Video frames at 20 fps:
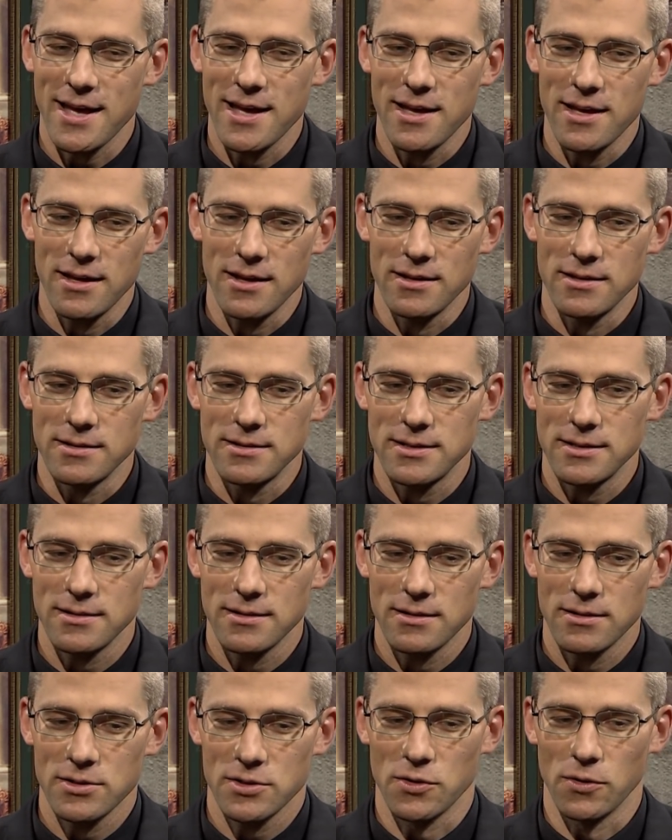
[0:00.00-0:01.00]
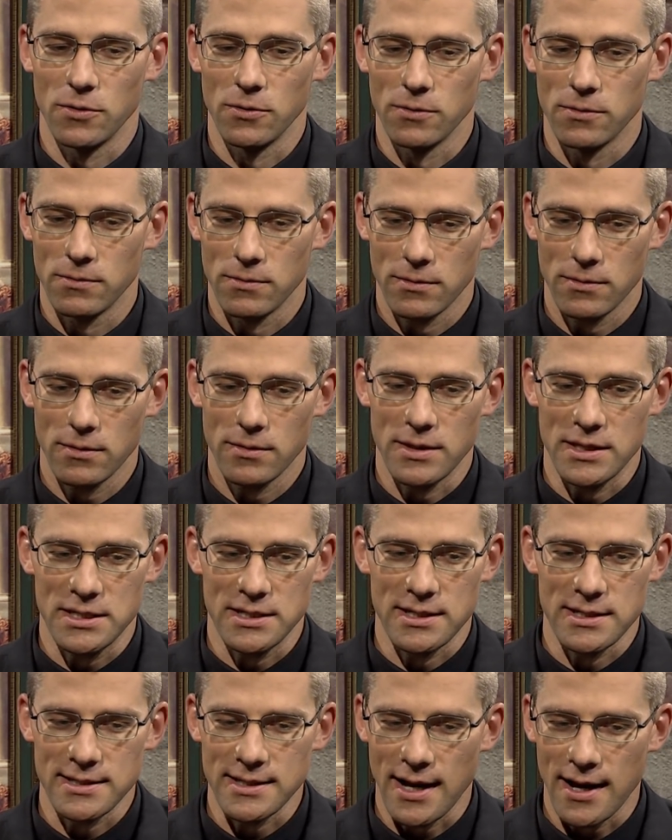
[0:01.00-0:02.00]
Mm. And so
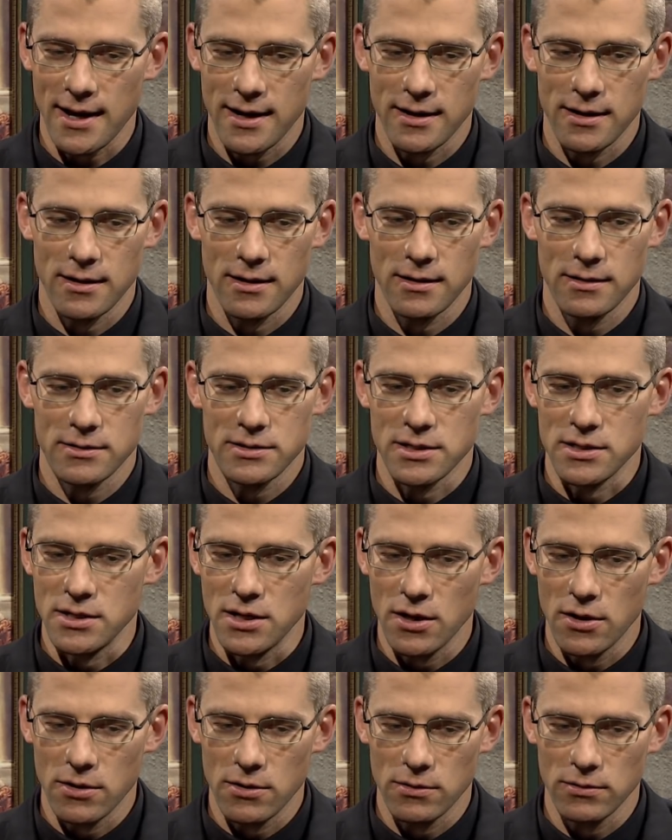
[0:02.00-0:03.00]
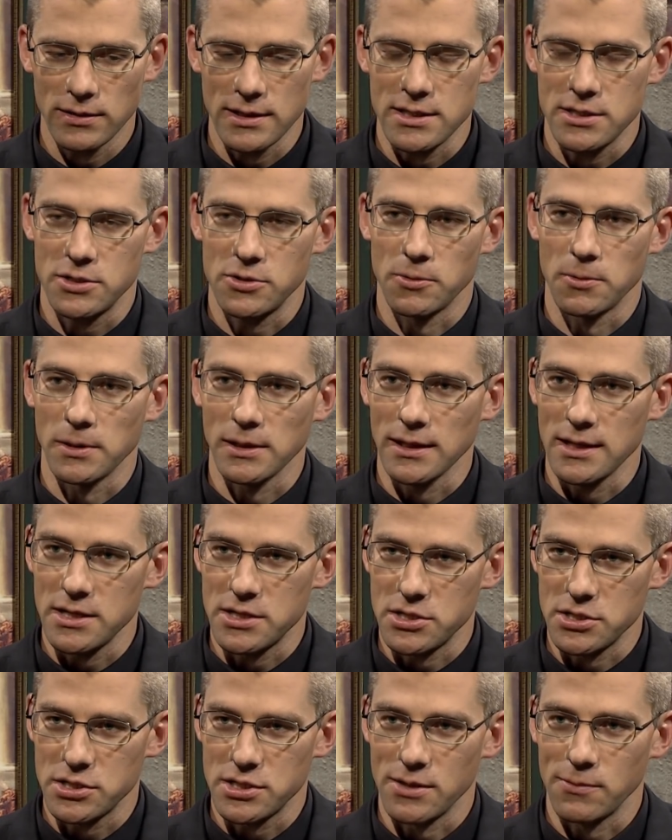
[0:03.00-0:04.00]
this desire to know leads to a
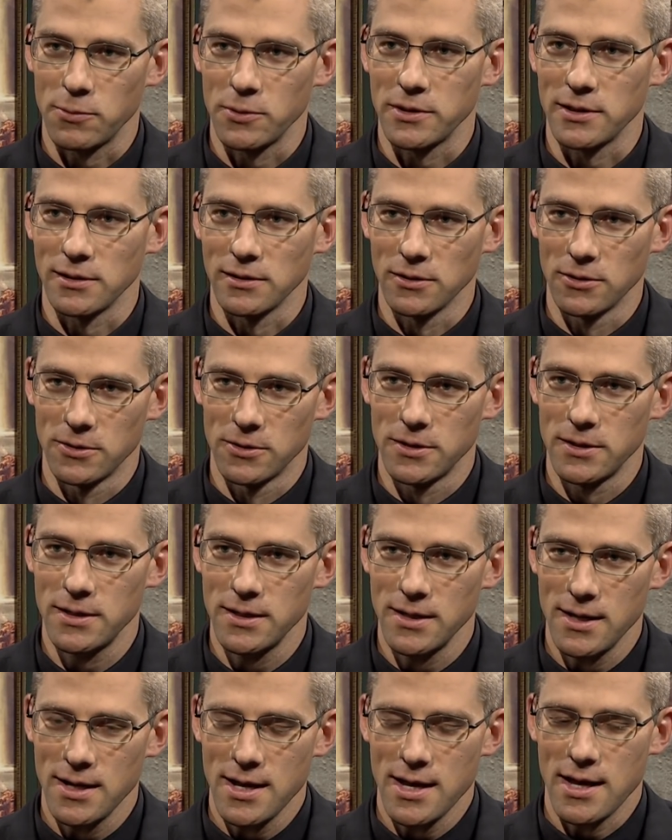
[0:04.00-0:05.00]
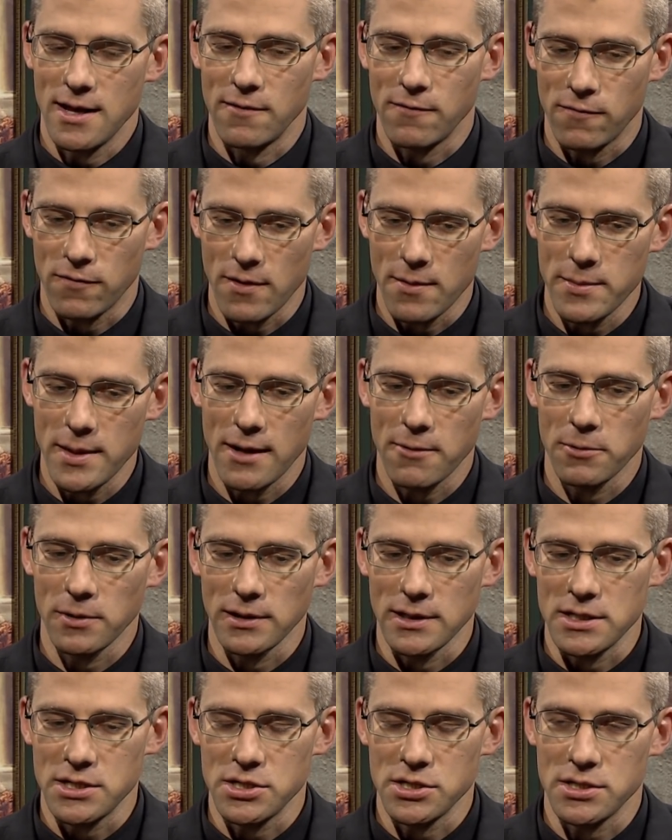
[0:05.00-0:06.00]
relationship with the Lord. And from that
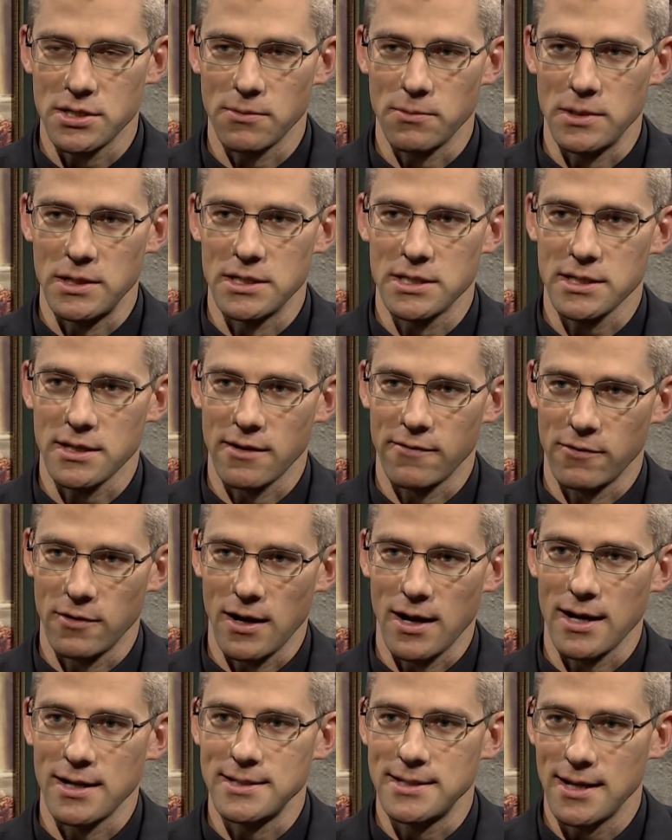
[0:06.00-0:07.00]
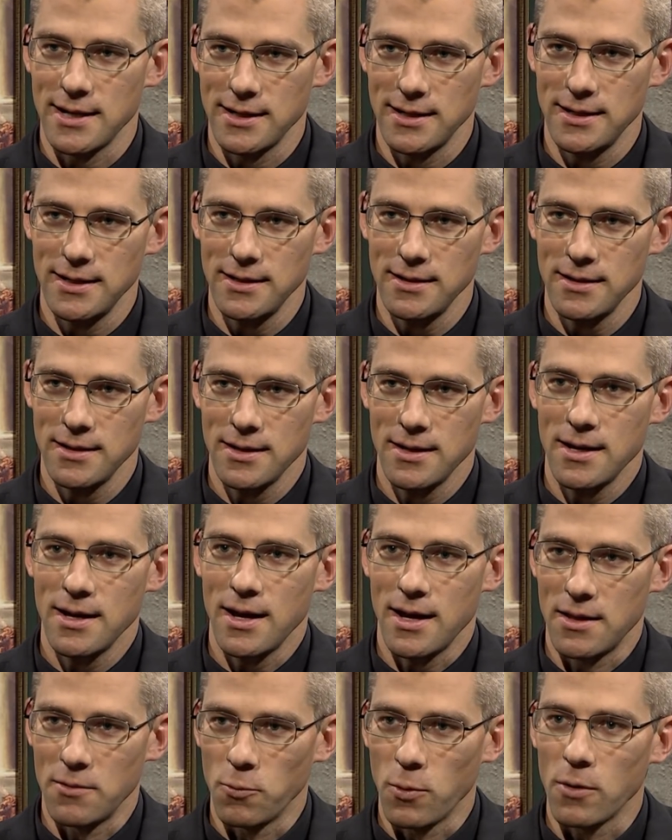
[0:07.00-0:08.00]
relationship, we discover our identity
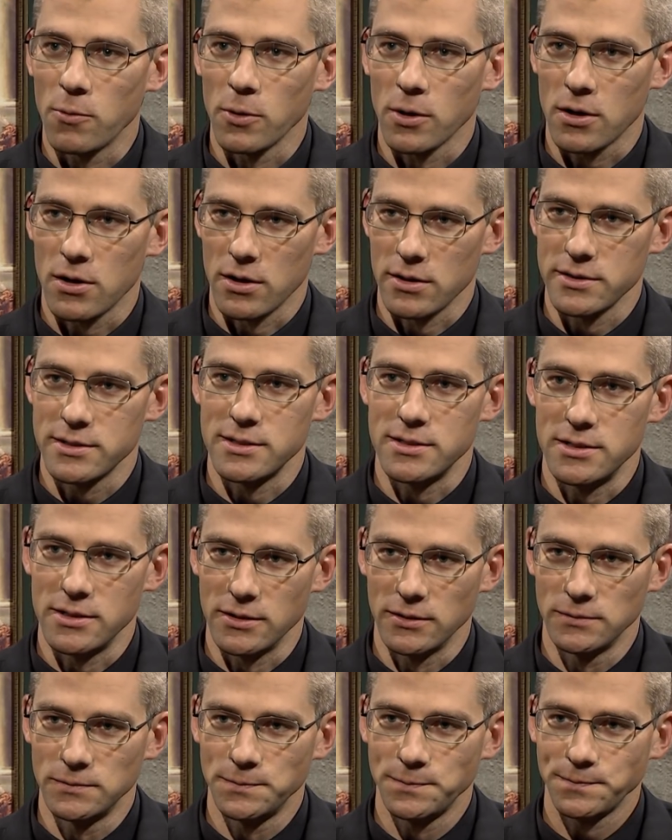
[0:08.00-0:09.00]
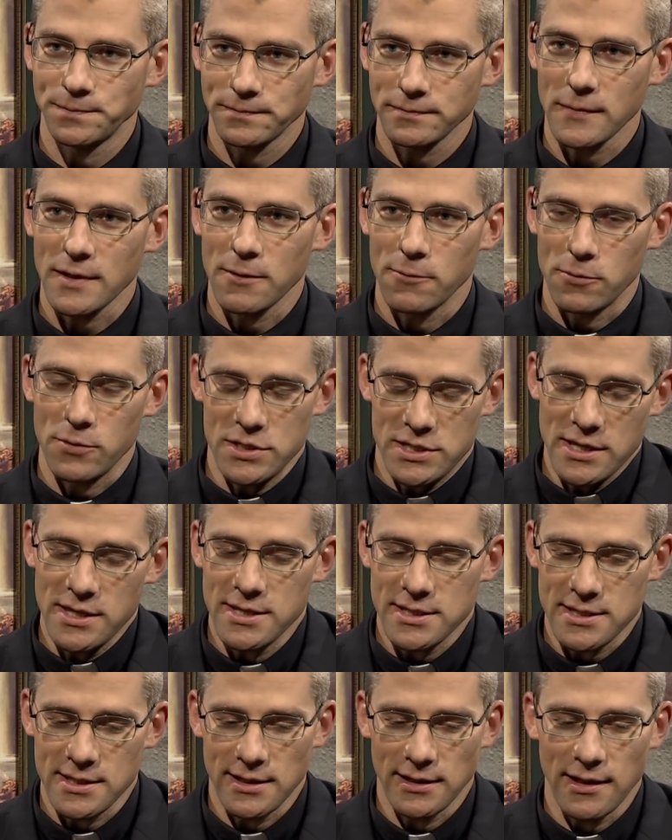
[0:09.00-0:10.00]
and what we're called to do. Yeah. We see
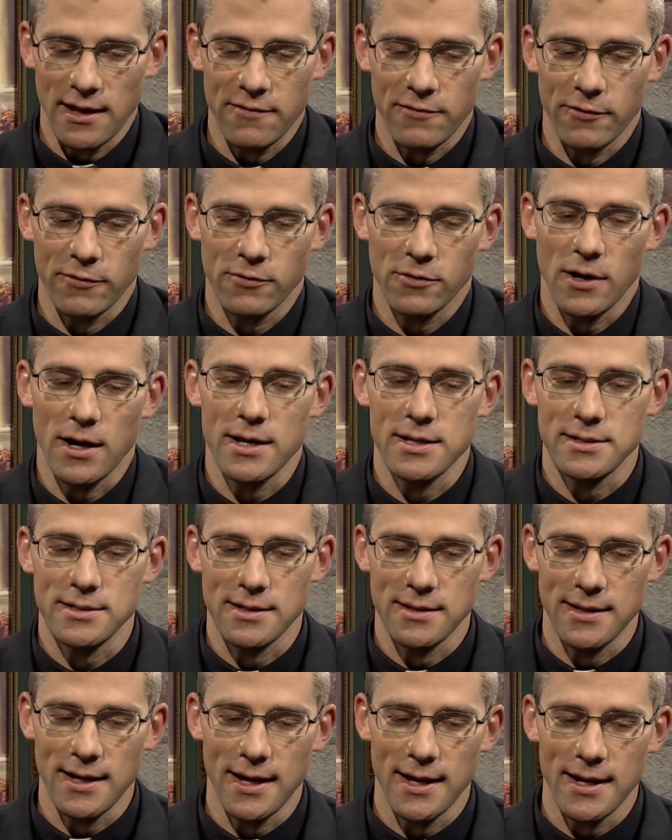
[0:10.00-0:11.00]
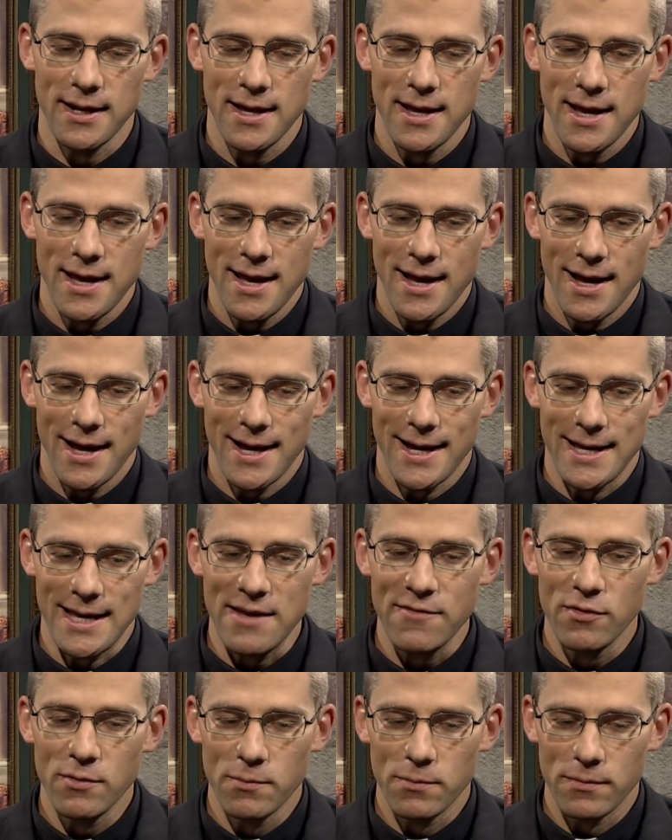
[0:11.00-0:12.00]
this in the life of Christ in that
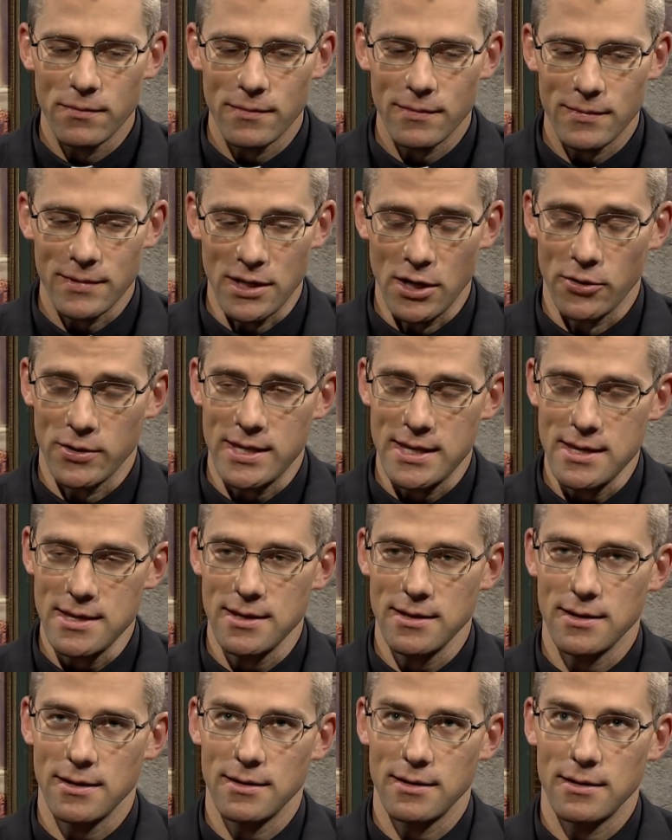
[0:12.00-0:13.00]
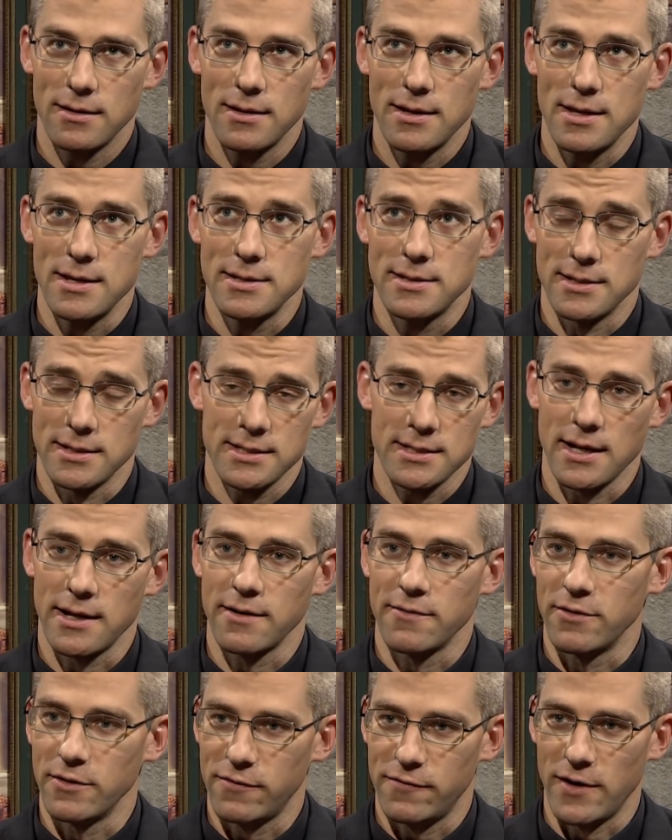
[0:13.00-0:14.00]
even, you know, he is the
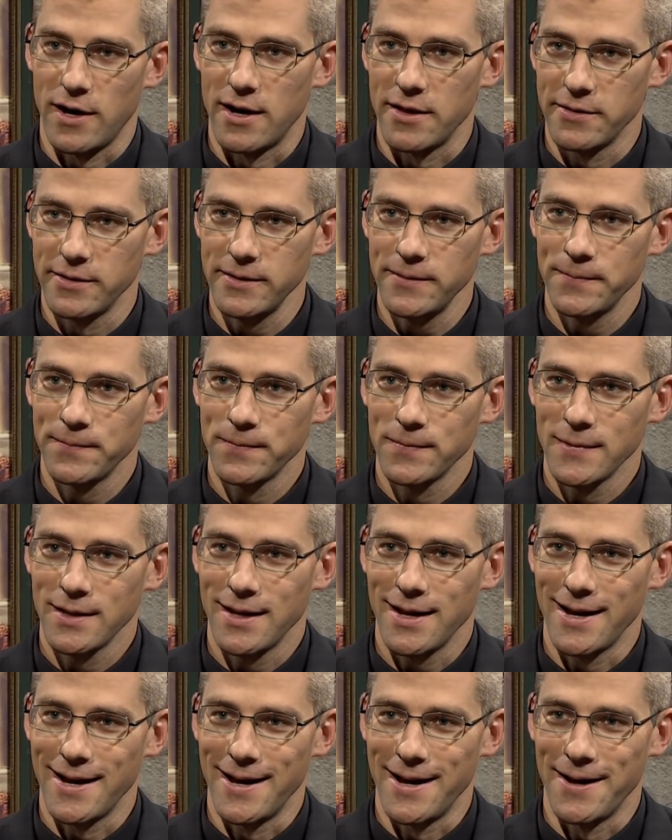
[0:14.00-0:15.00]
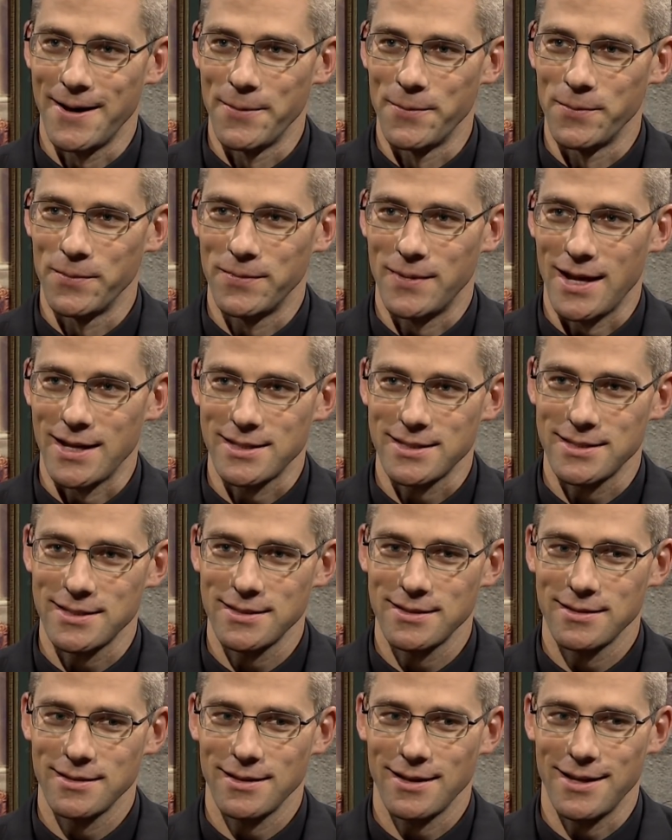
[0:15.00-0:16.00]
Son of the Father. Um,
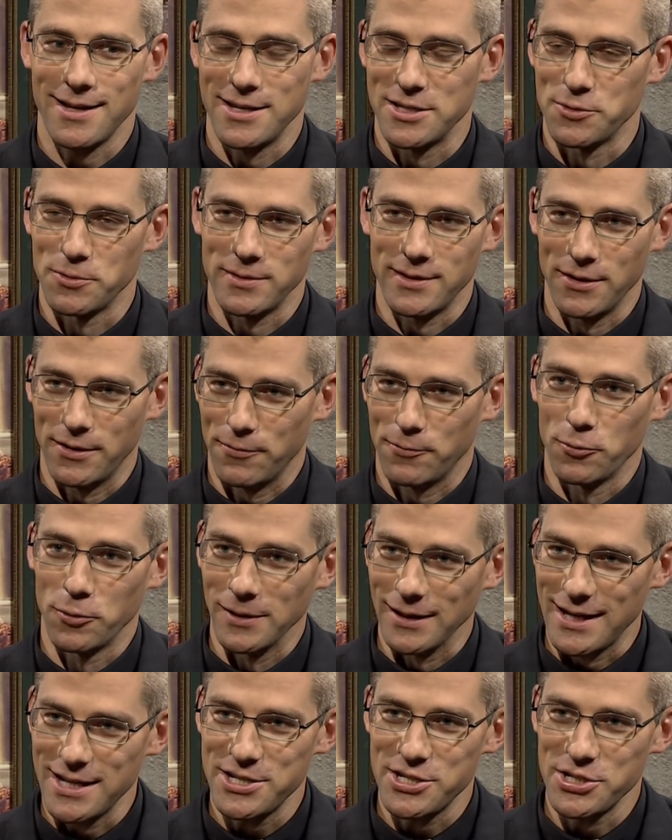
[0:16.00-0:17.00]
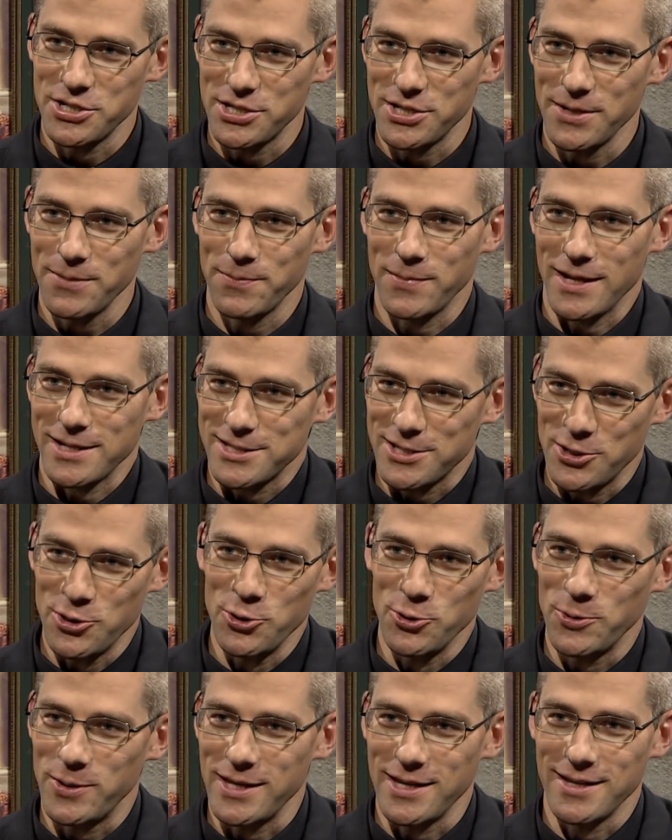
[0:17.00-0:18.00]
that's his relationship, that's
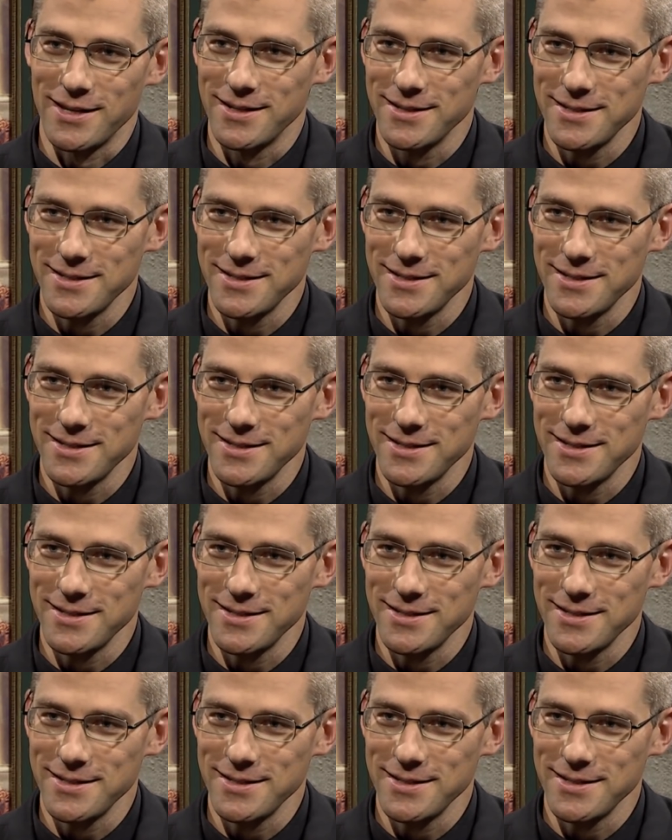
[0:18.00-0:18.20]
who he